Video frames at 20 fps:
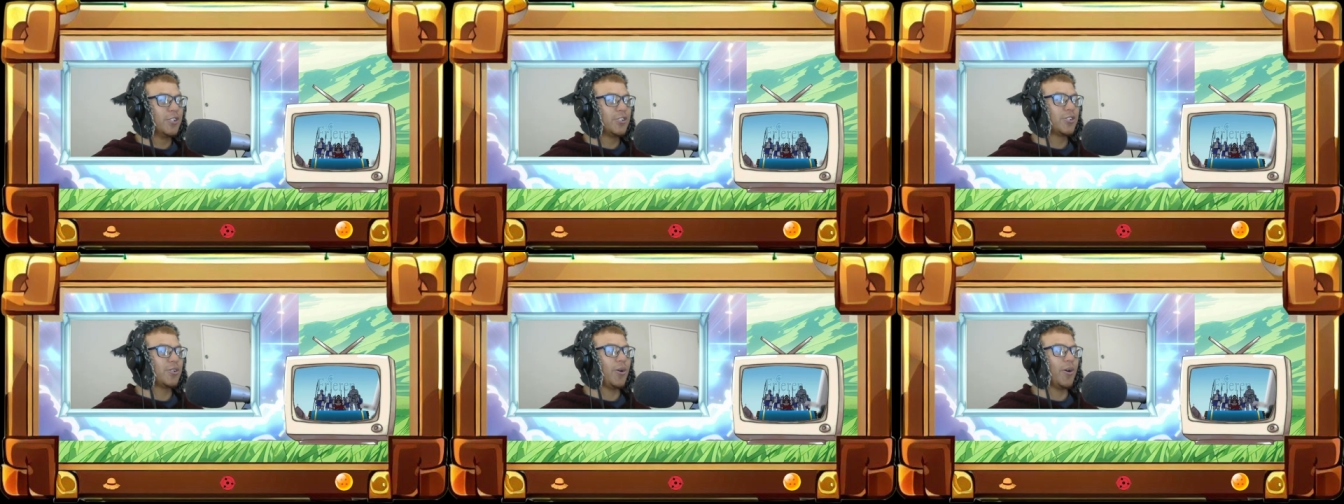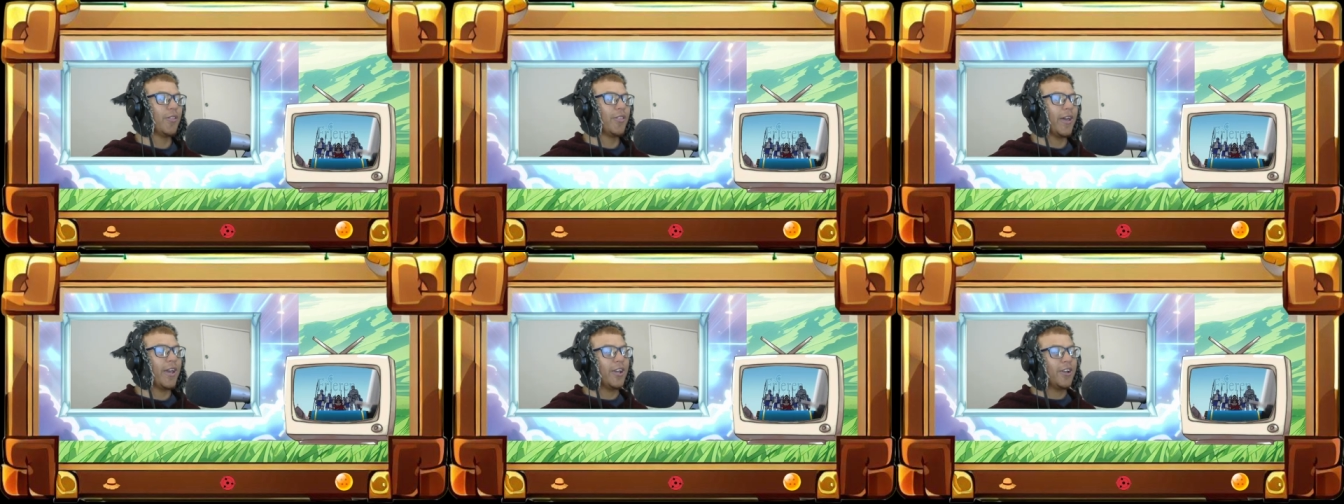So
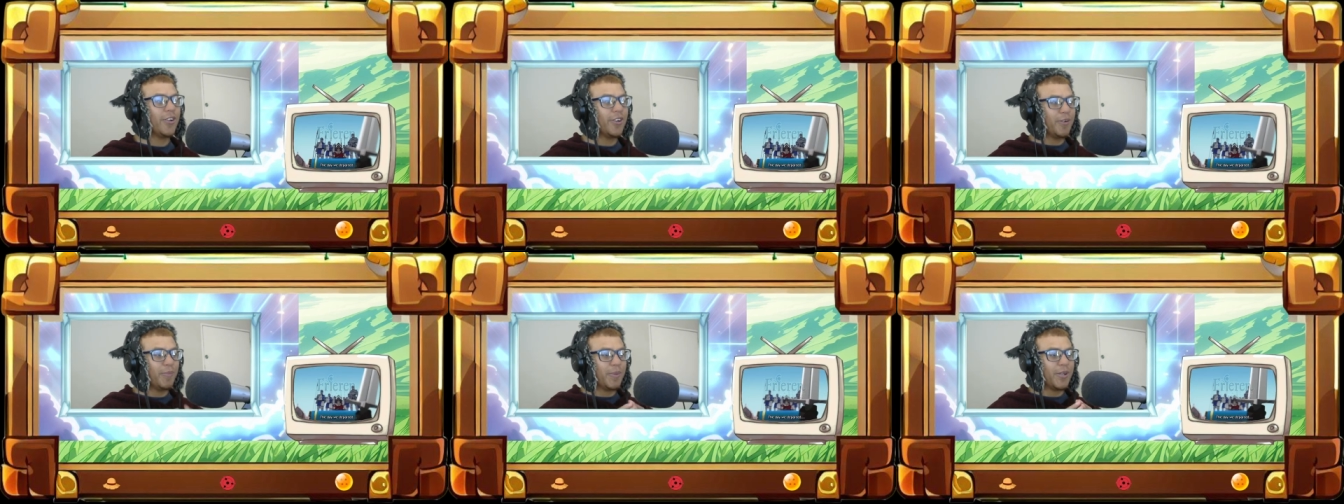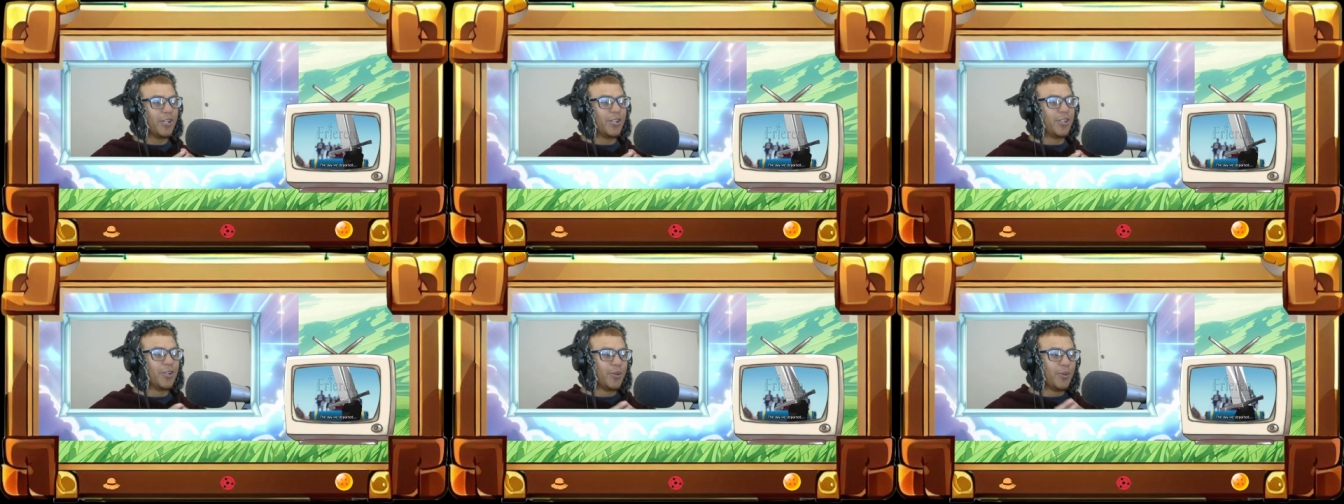are they gonna
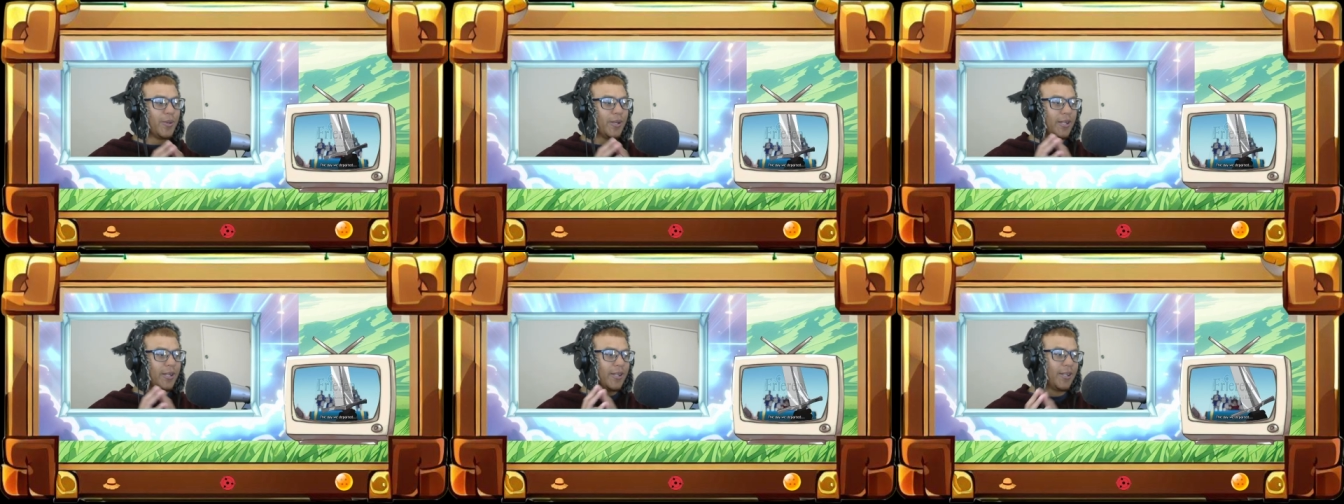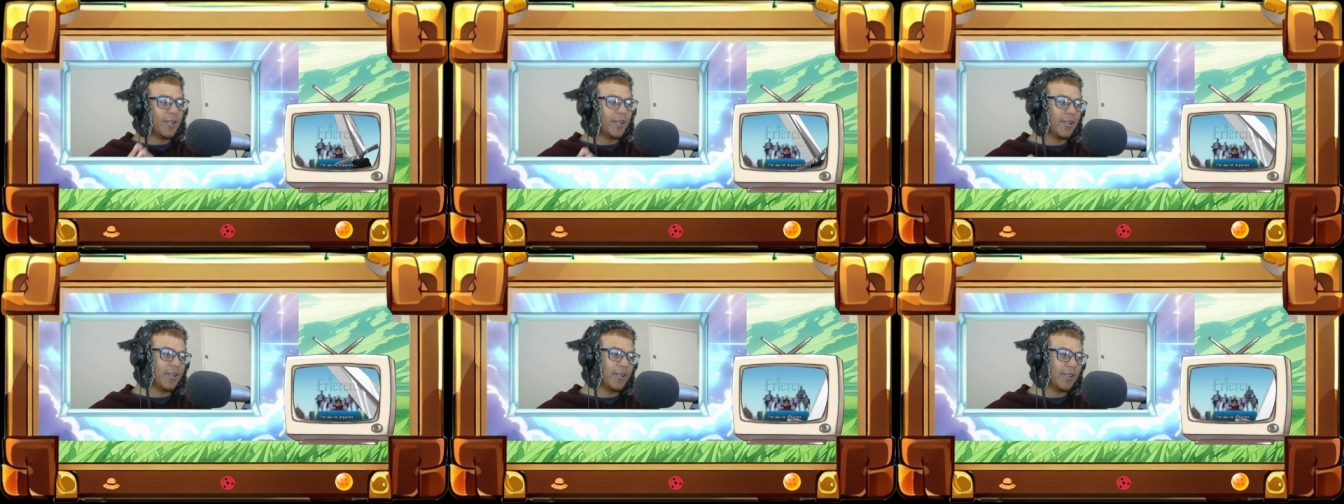be
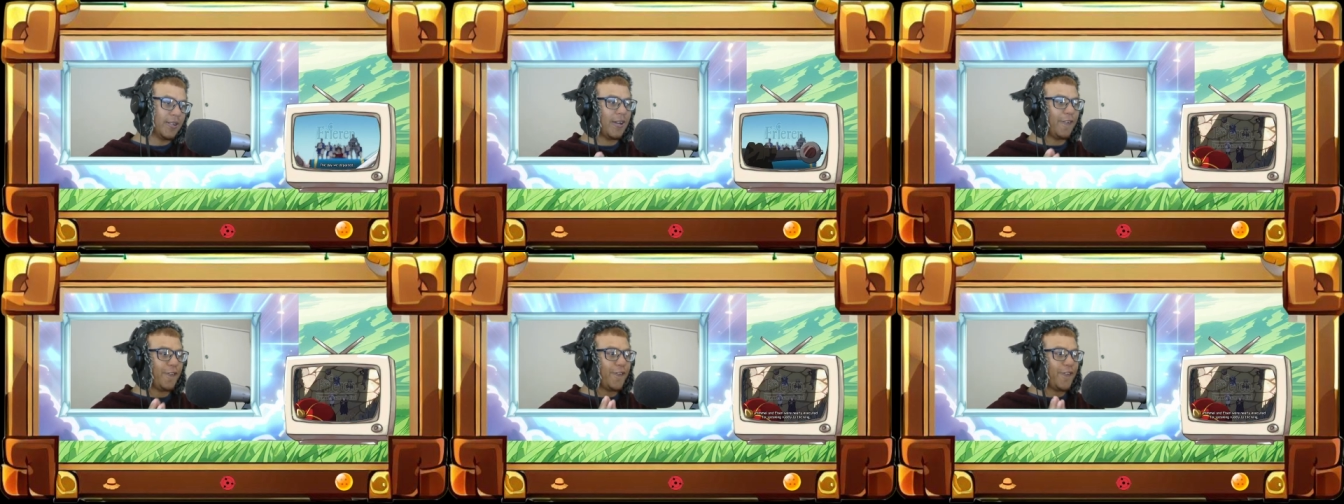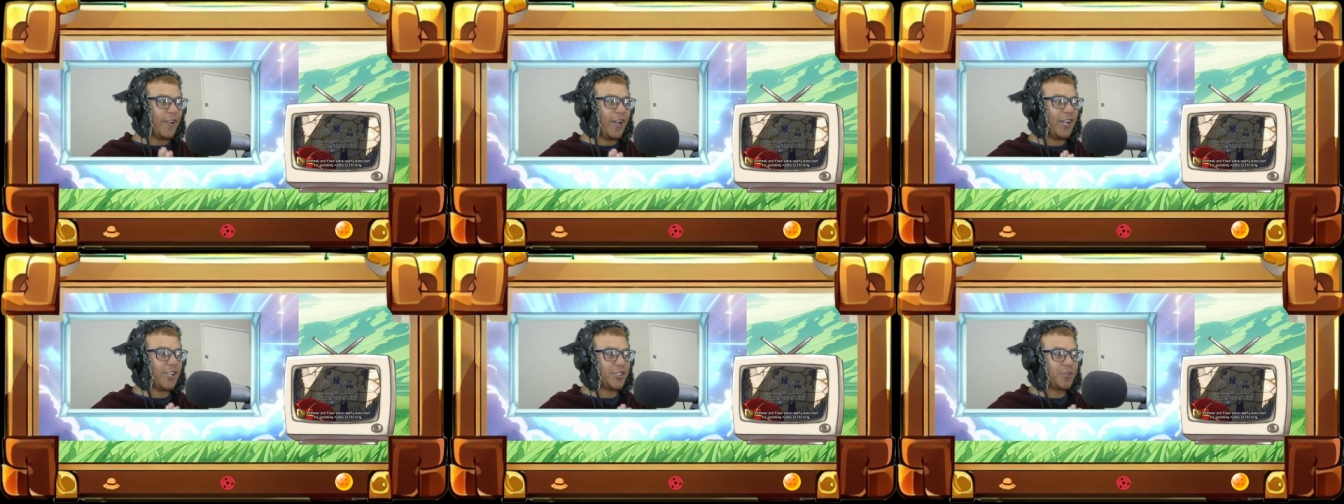doing a
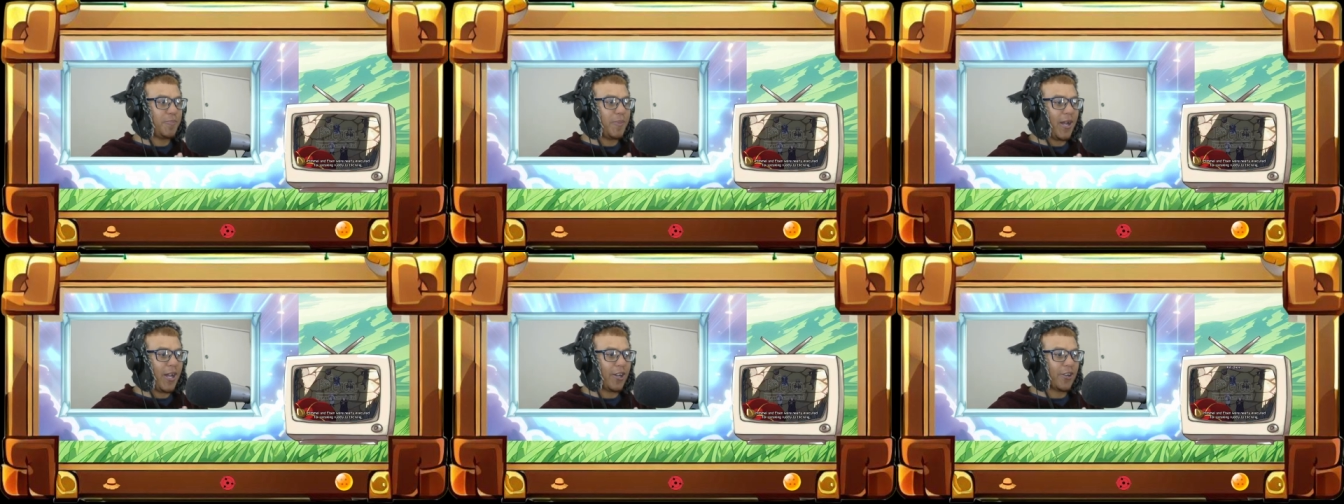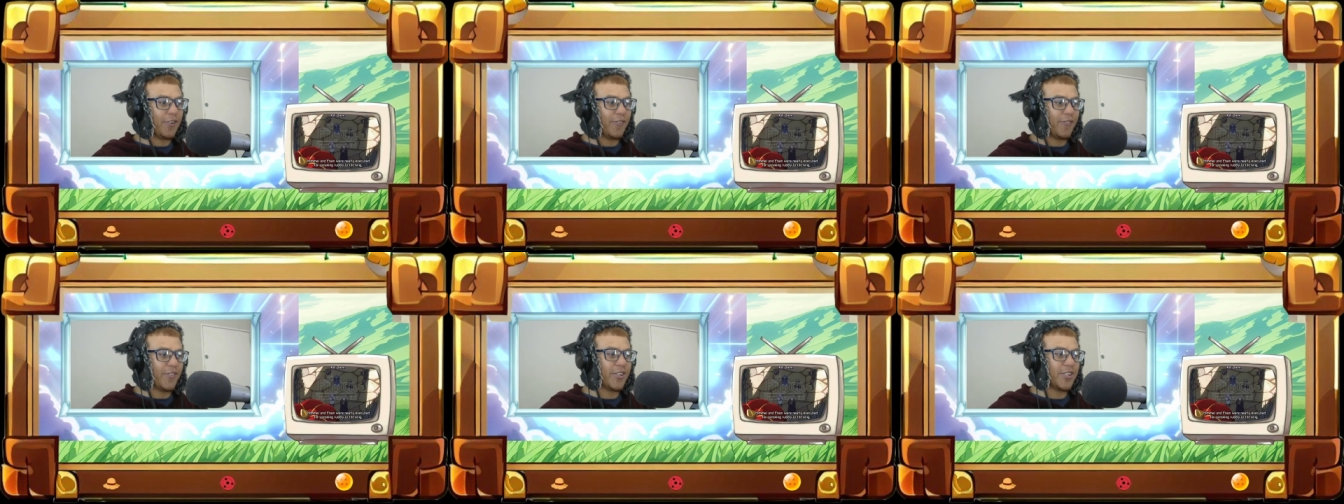
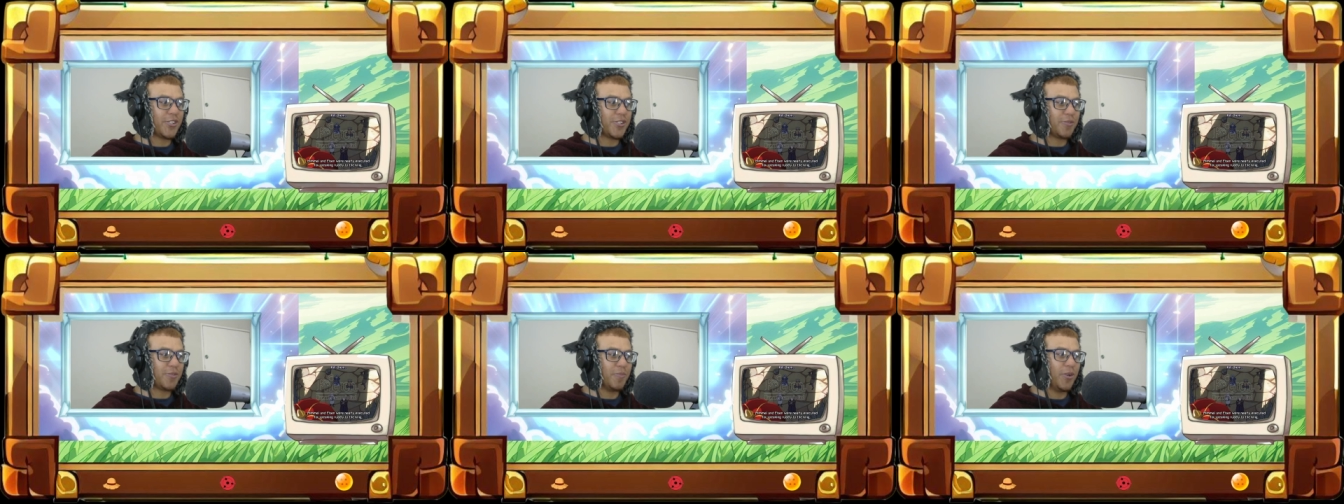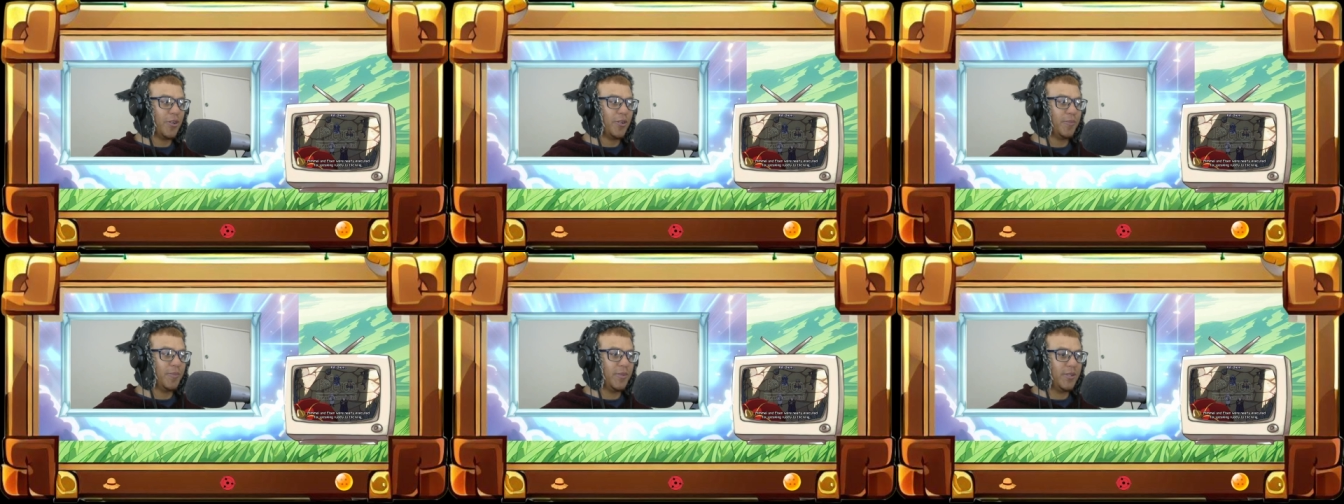flashback of this
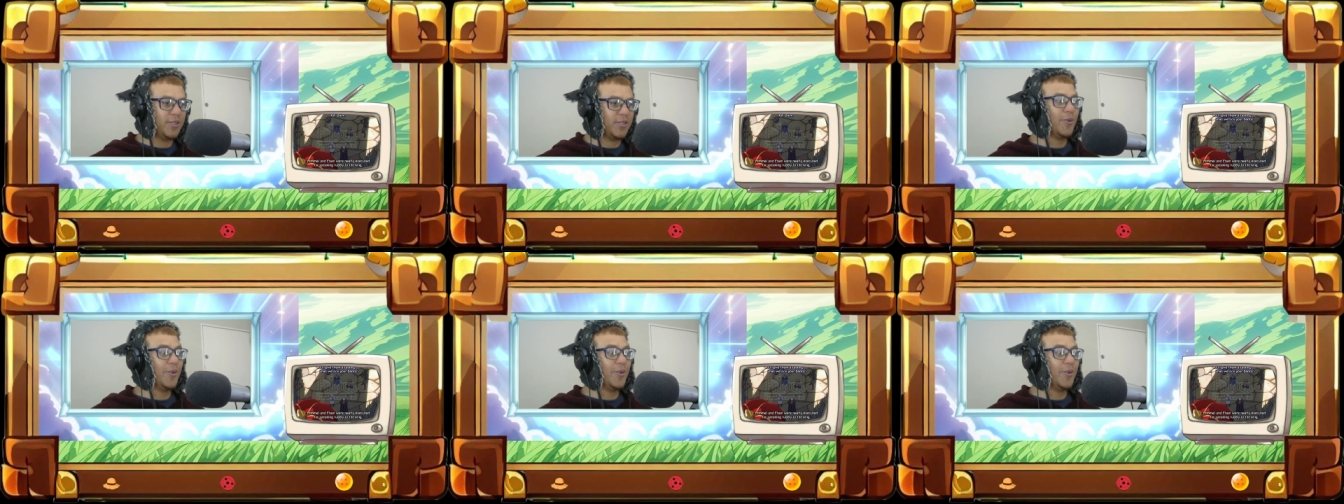moment?